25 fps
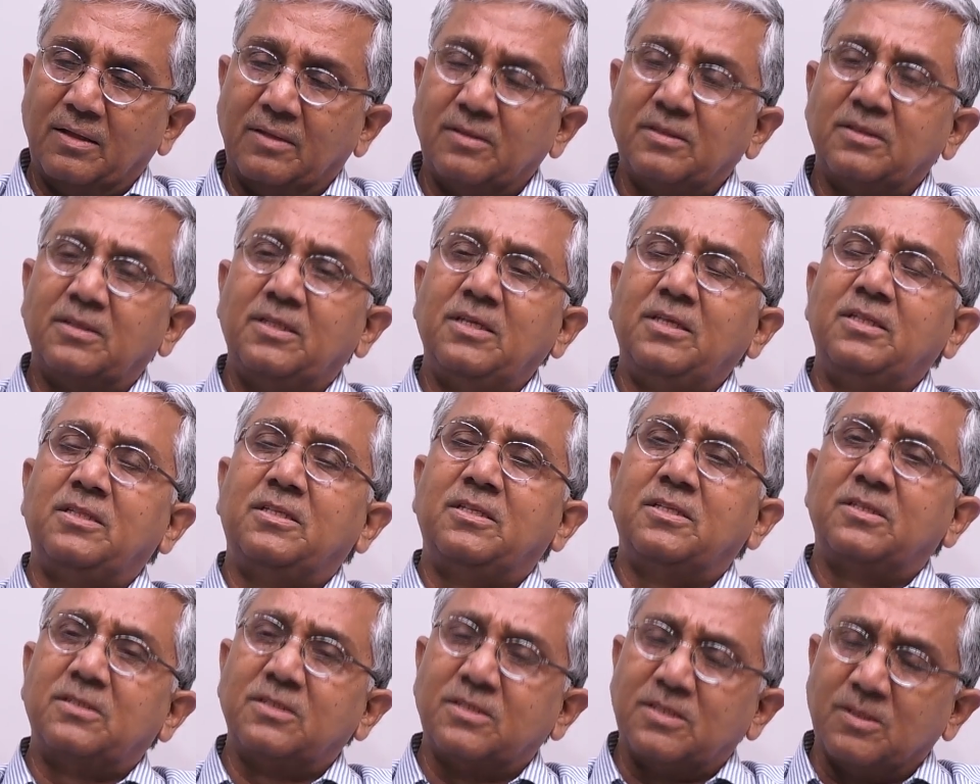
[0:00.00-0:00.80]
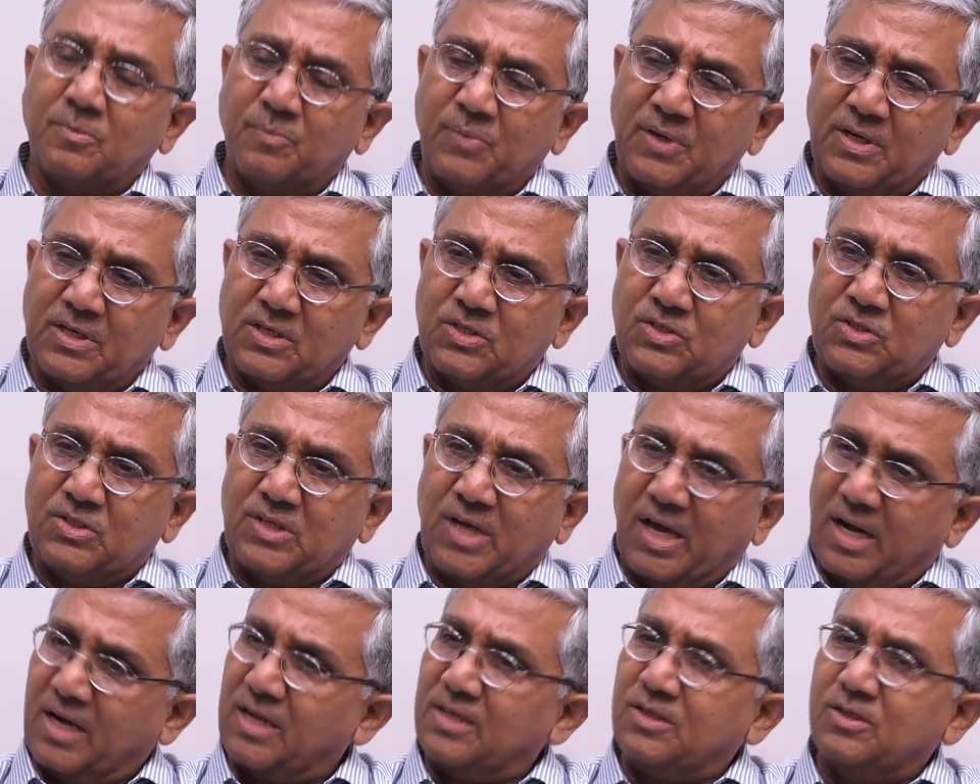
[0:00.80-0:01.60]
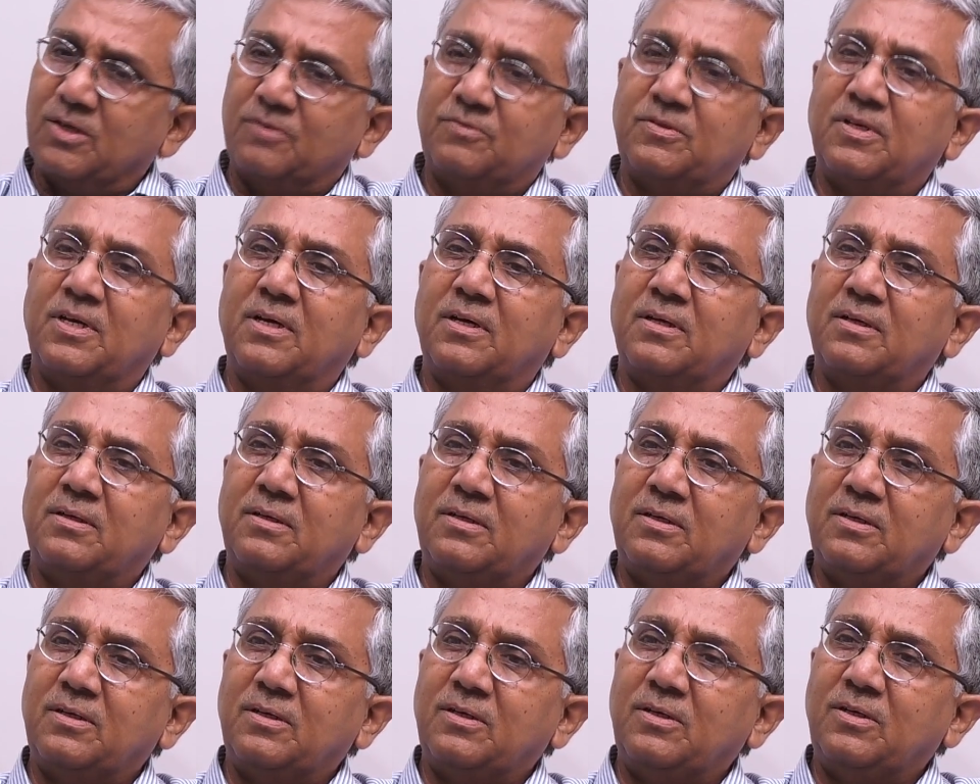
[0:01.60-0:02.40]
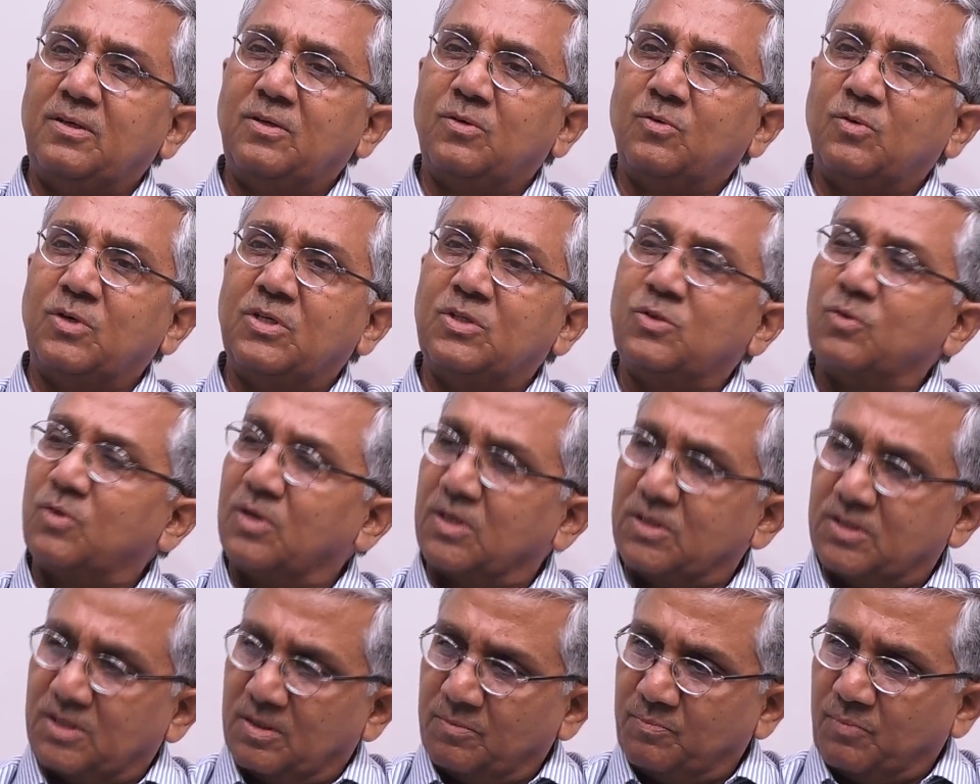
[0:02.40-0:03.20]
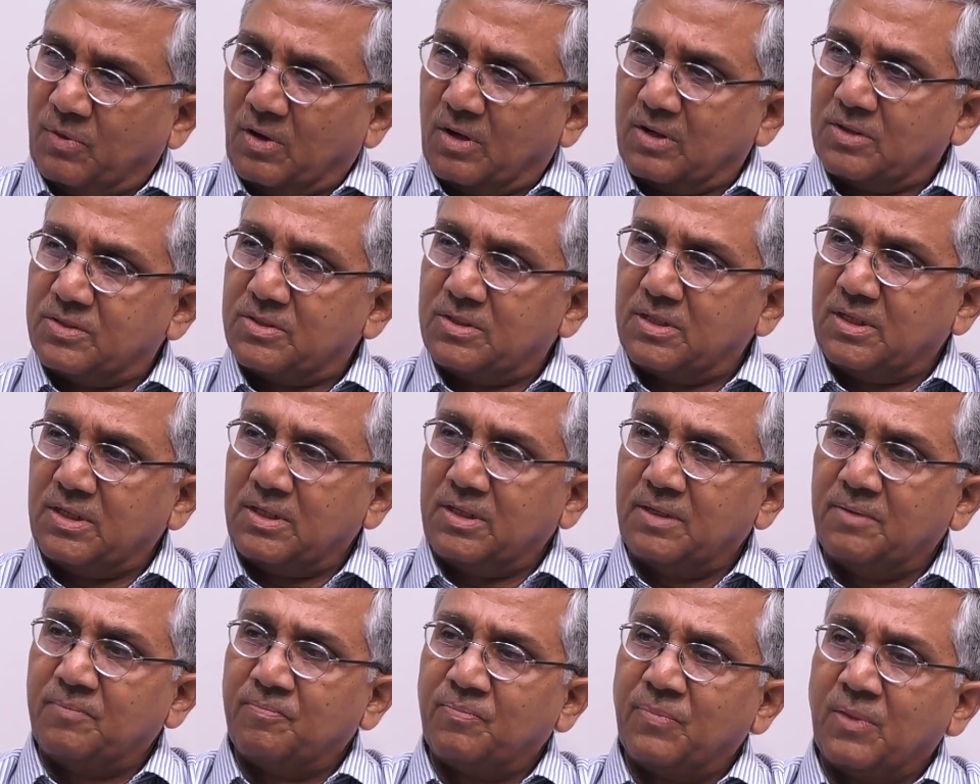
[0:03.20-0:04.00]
this is the biggest challenge of the new education policy.